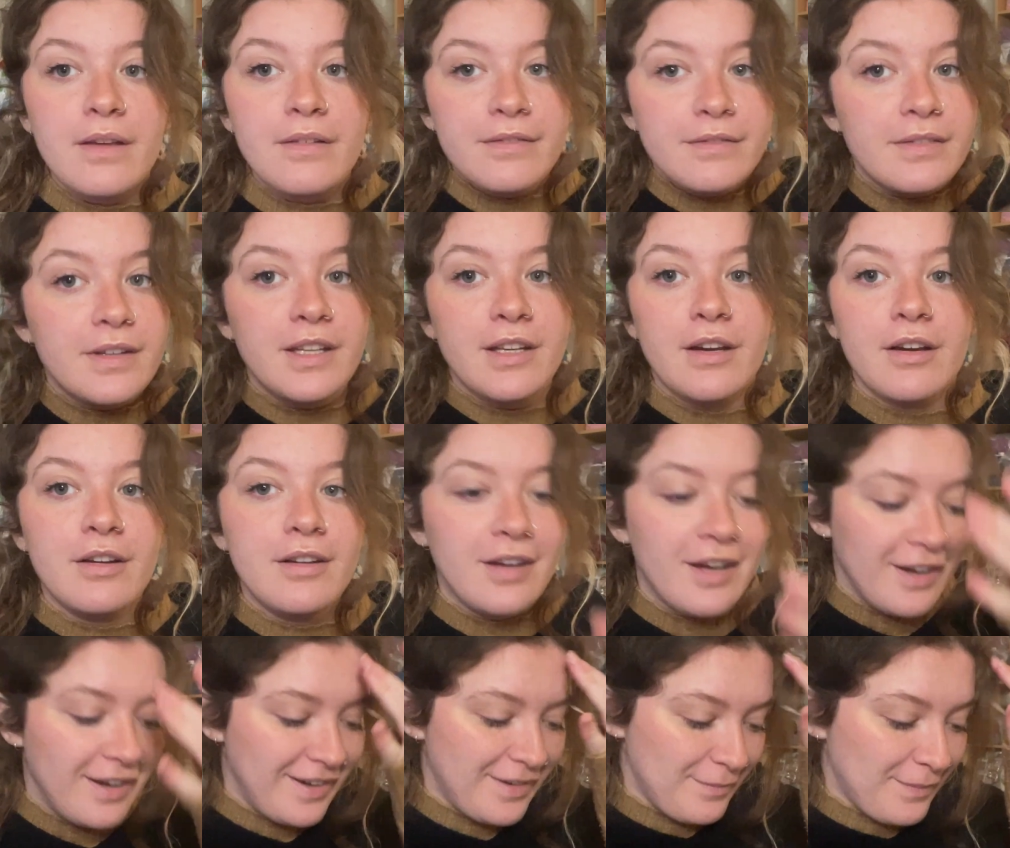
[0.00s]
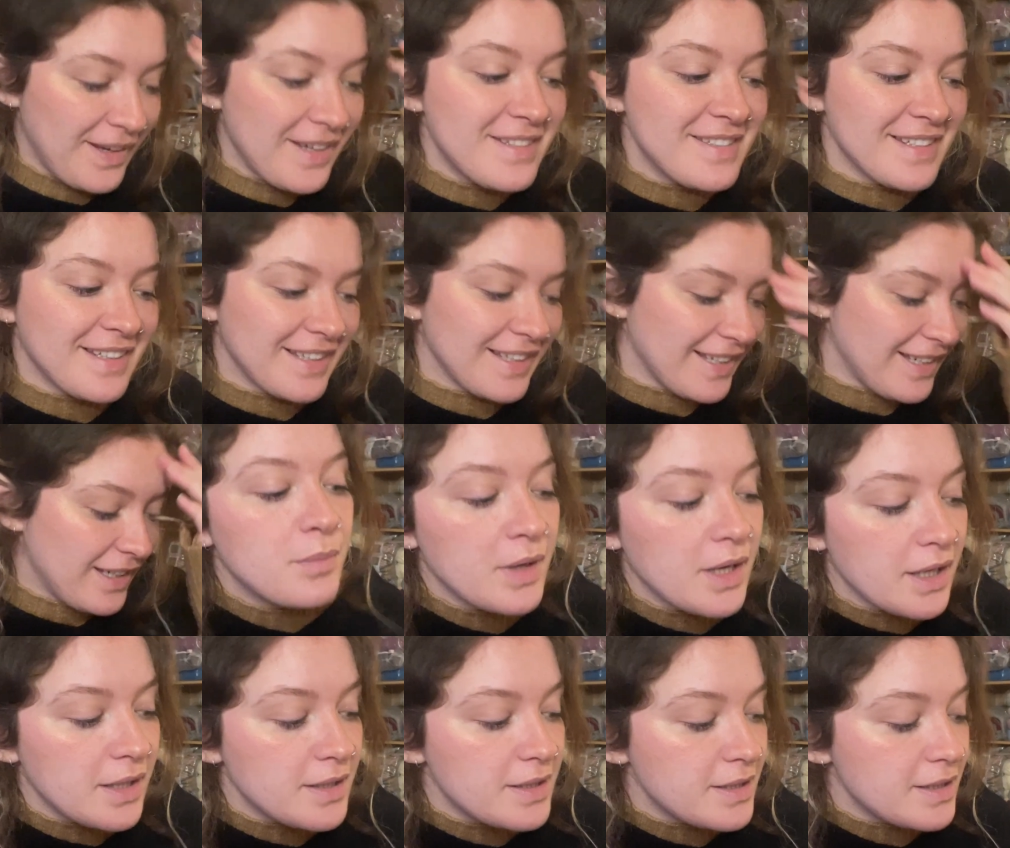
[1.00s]
video basically.
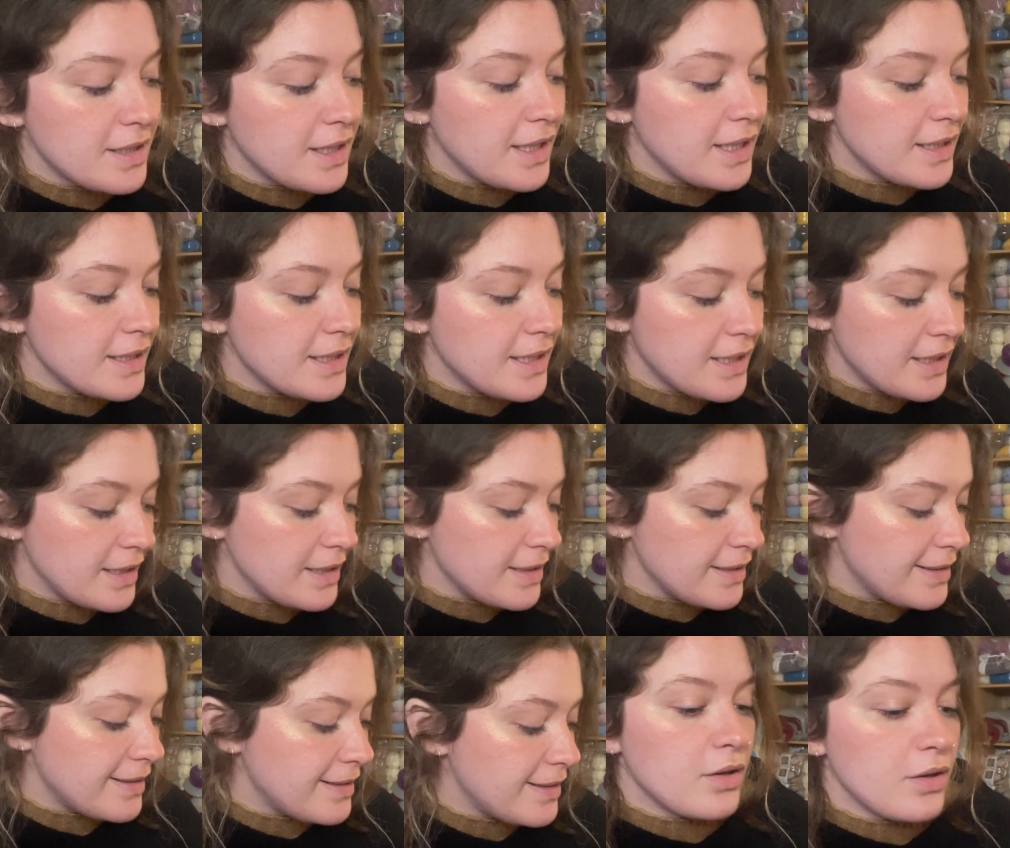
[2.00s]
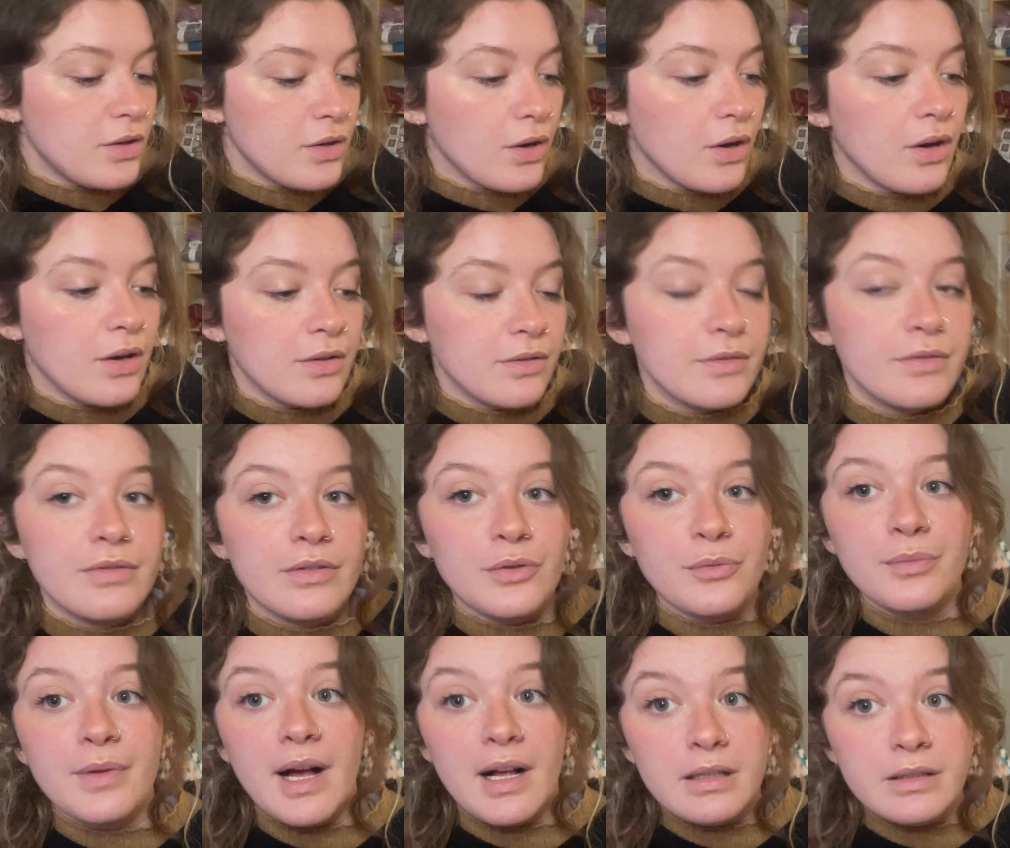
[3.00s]
But it is yarn
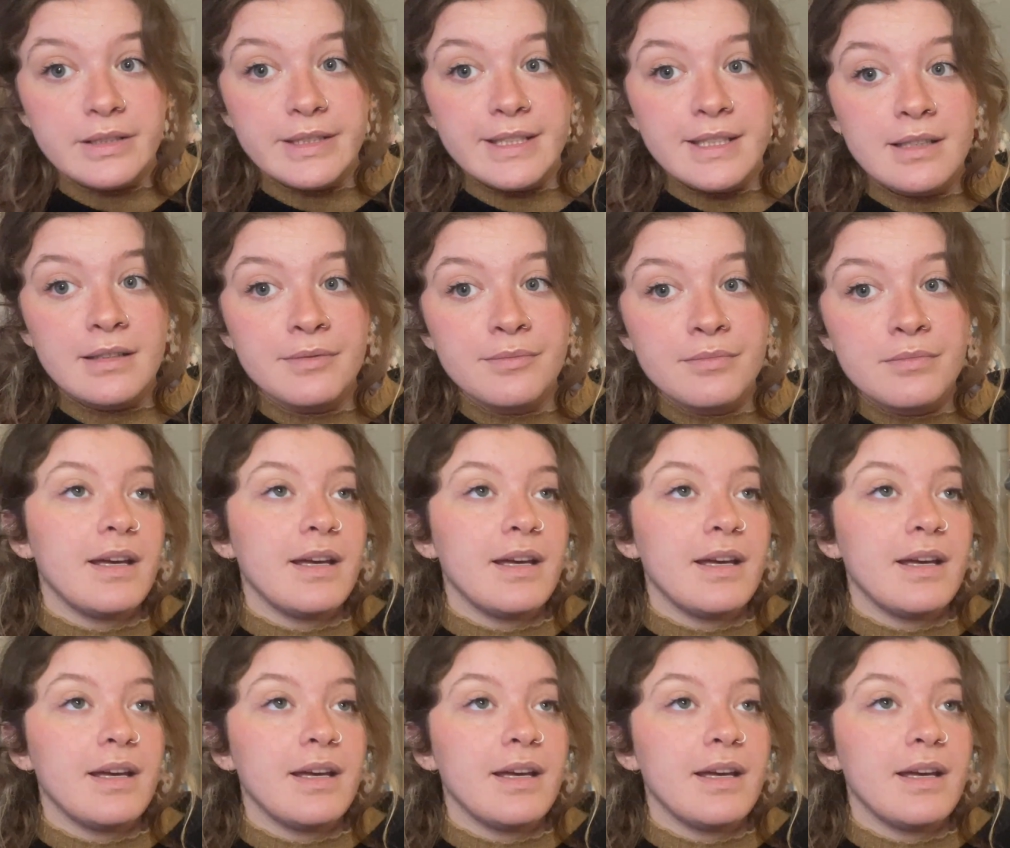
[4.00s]
from Aldi.